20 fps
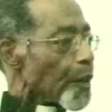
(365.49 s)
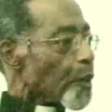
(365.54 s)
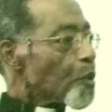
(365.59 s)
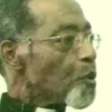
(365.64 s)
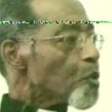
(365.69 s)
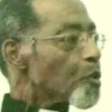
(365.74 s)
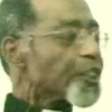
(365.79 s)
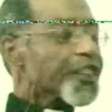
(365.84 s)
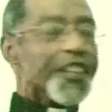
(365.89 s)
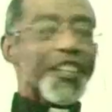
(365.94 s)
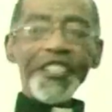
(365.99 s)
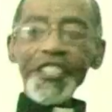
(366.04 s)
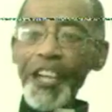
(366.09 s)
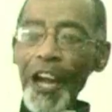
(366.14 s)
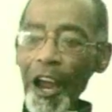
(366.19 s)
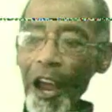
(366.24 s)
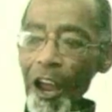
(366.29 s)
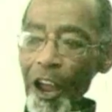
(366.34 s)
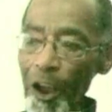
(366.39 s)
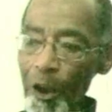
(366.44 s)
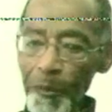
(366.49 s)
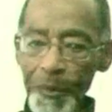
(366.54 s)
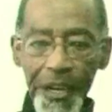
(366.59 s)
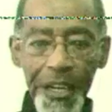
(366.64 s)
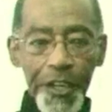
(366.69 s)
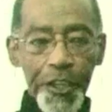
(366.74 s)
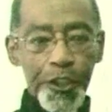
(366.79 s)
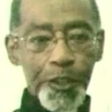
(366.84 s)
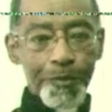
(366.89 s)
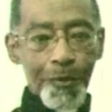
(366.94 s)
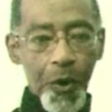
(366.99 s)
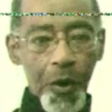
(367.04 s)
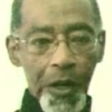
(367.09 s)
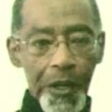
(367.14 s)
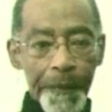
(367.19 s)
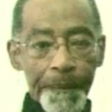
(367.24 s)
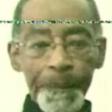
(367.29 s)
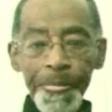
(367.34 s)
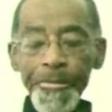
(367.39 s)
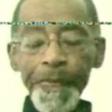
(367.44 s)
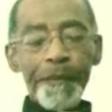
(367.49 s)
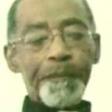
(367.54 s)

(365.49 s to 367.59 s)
Who can call me this morning?